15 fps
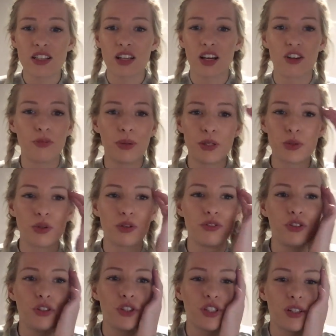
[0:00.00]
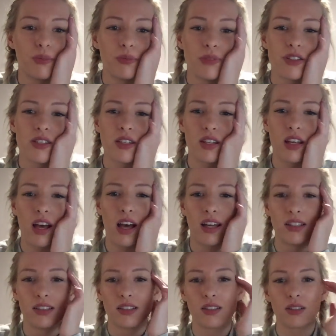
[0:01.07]
Like, I've been to a few gyms
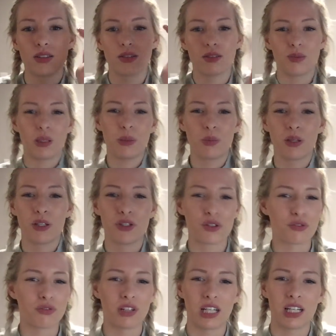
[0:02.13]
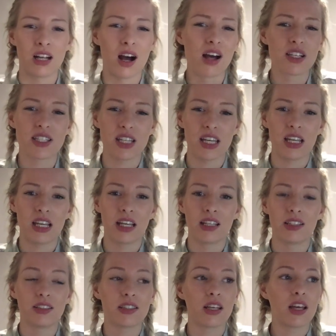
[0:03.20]
and people are just really nasty,
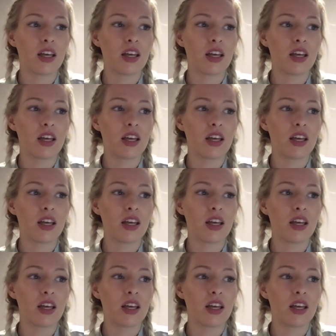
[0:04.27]
and